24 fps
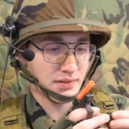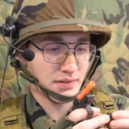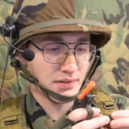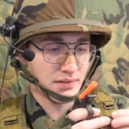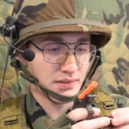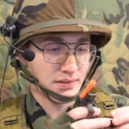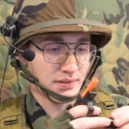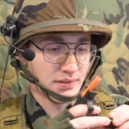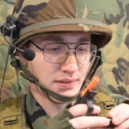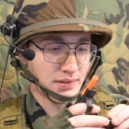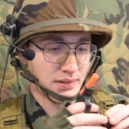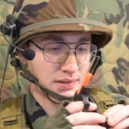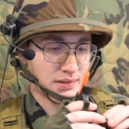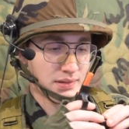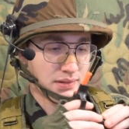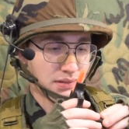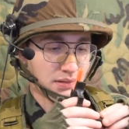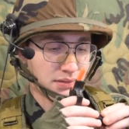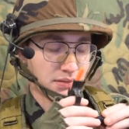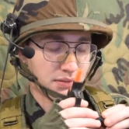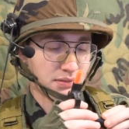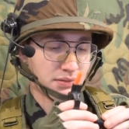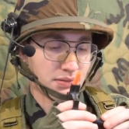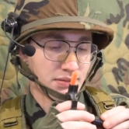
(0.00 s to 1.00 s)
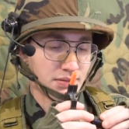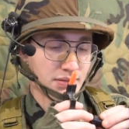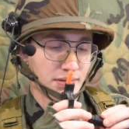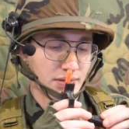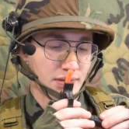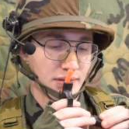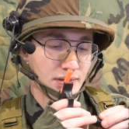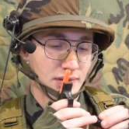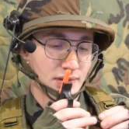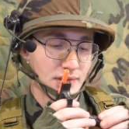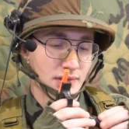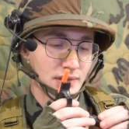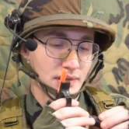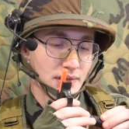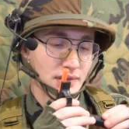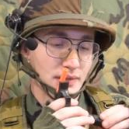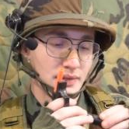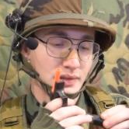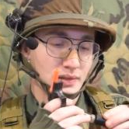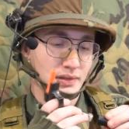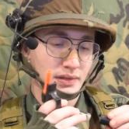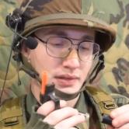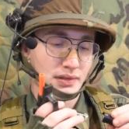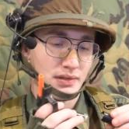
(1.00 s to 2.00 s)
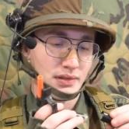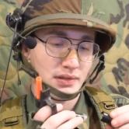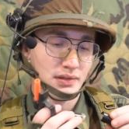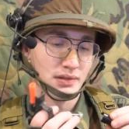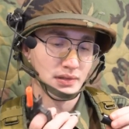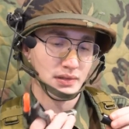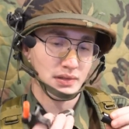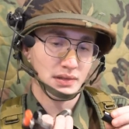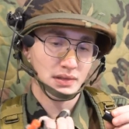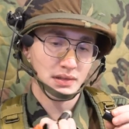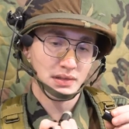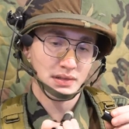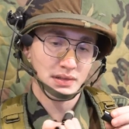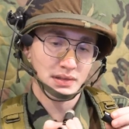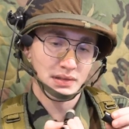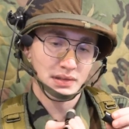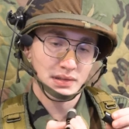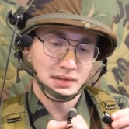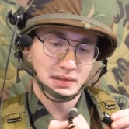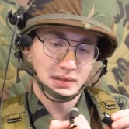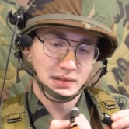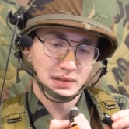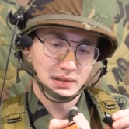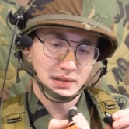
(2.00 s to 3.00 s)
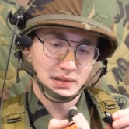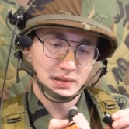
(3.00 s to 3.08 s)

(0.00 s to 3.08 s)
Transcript: Nothing is said.